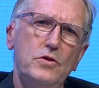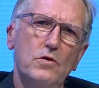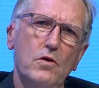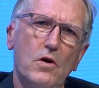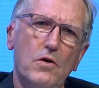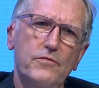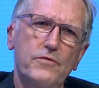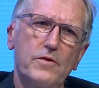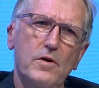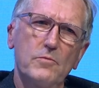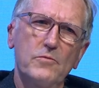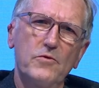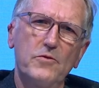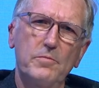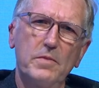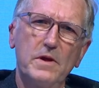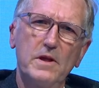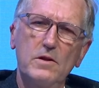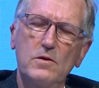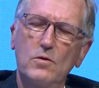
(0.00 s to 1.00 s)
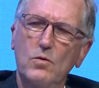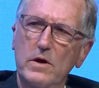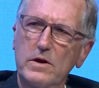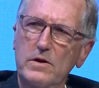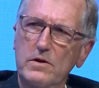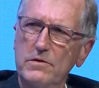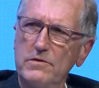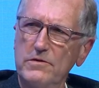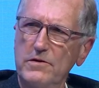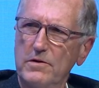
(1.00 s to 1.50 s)
Ofcom's been quite
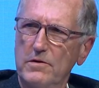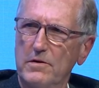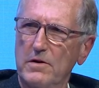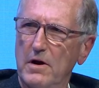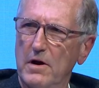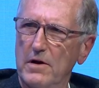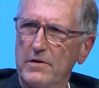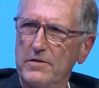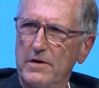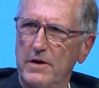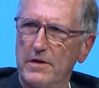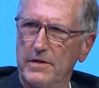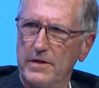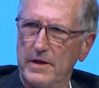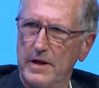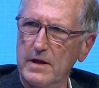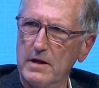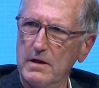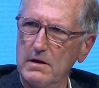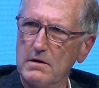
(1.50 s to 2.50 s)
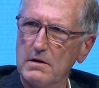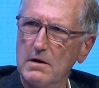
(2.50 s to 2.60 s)
good to you guys, I think,